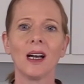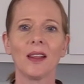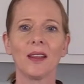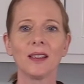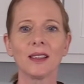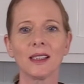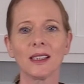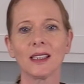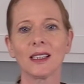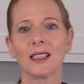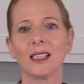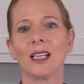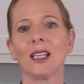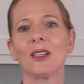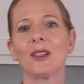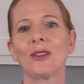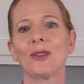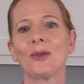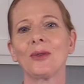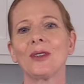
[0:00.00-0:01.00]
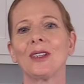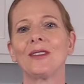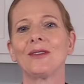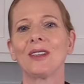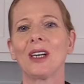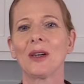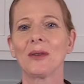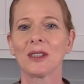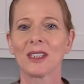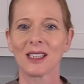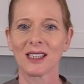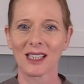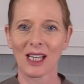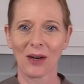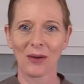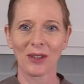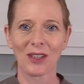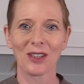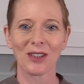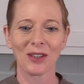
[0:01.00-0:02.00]
This is day 2 of our
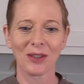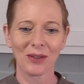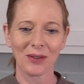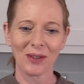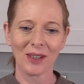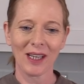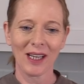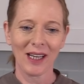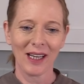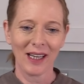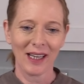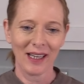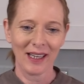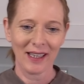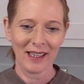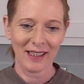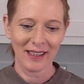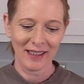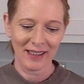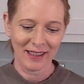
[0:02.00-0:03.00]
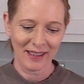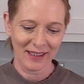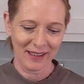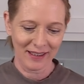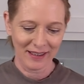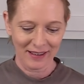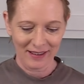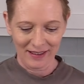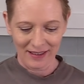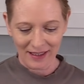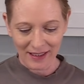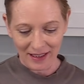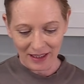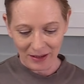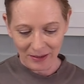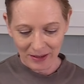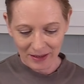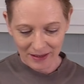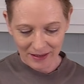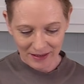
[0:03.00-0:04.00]
sourdough, and yeah,
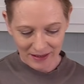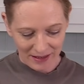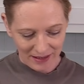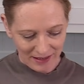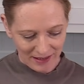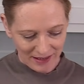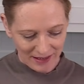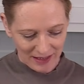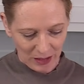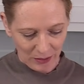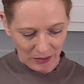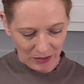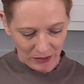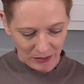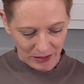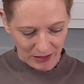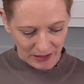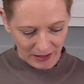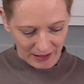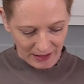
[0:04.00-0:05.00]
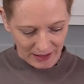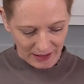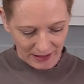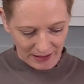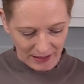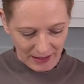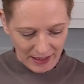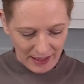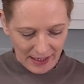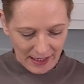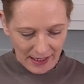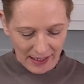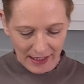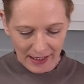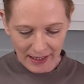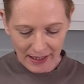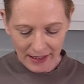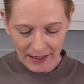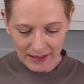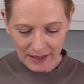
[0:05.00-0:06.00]
our sourdough starter
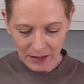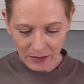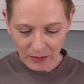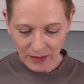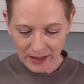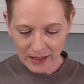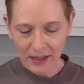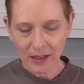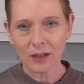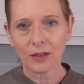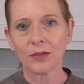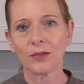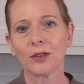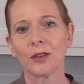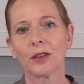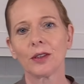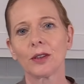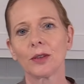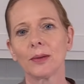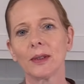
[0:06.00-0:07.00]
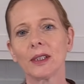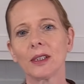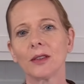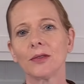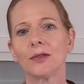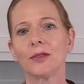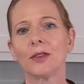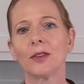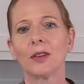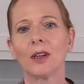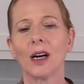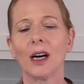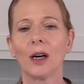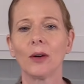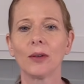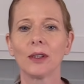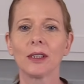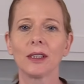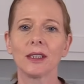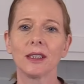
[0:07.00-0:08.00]
has rested for 24
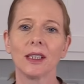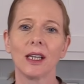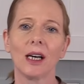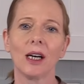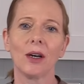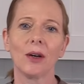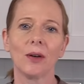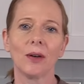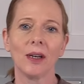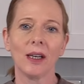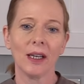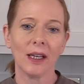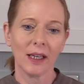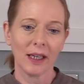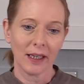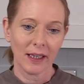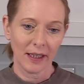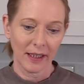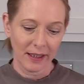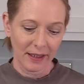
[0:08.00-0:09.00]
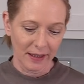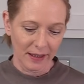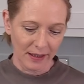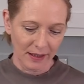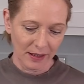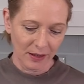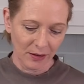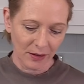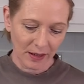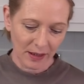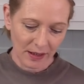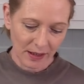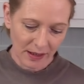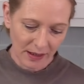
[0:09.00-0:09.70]
hours now, and as you can